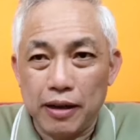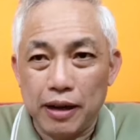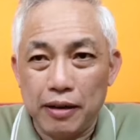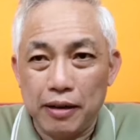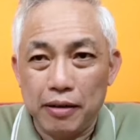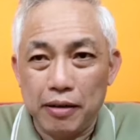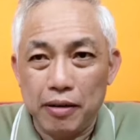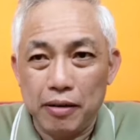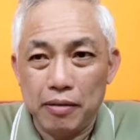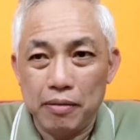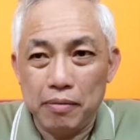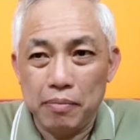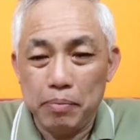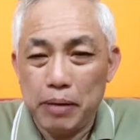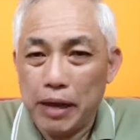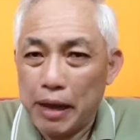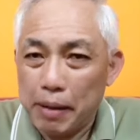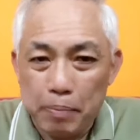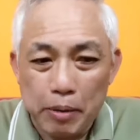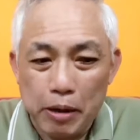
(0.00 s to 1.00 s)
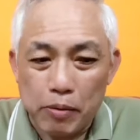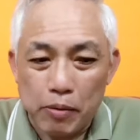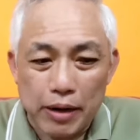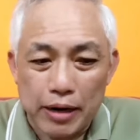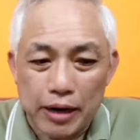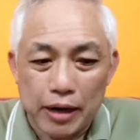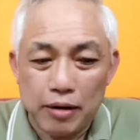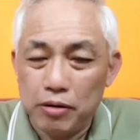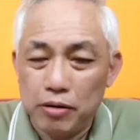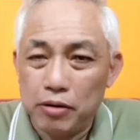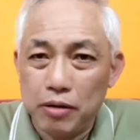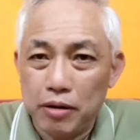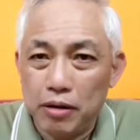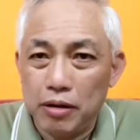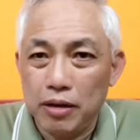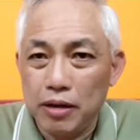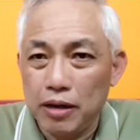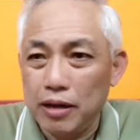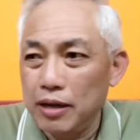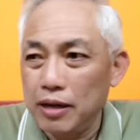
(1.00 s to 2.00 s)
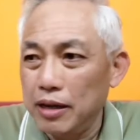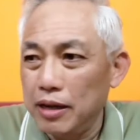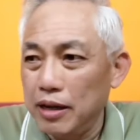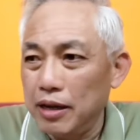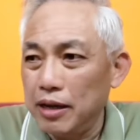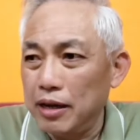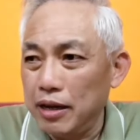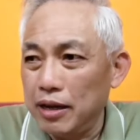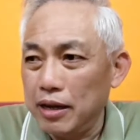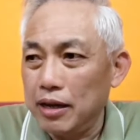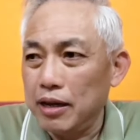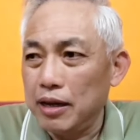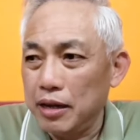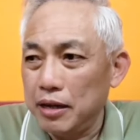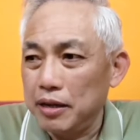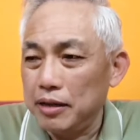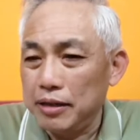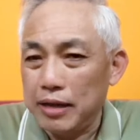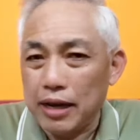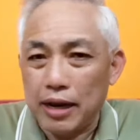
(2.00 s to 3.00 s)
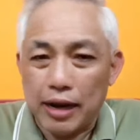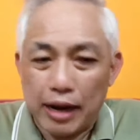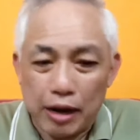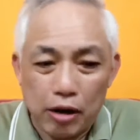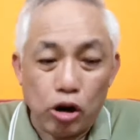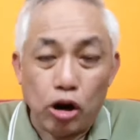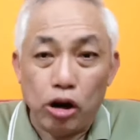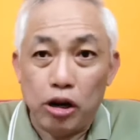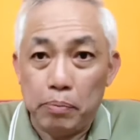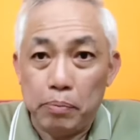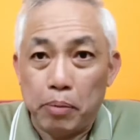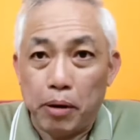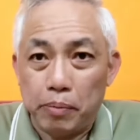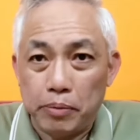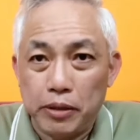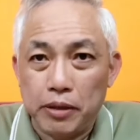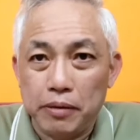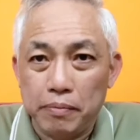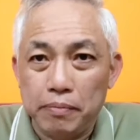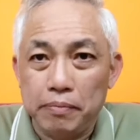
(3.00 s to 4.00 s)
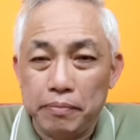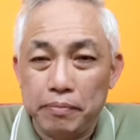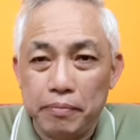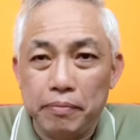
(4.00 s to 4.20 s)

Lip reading: Right? PAP one, they are like lollipops.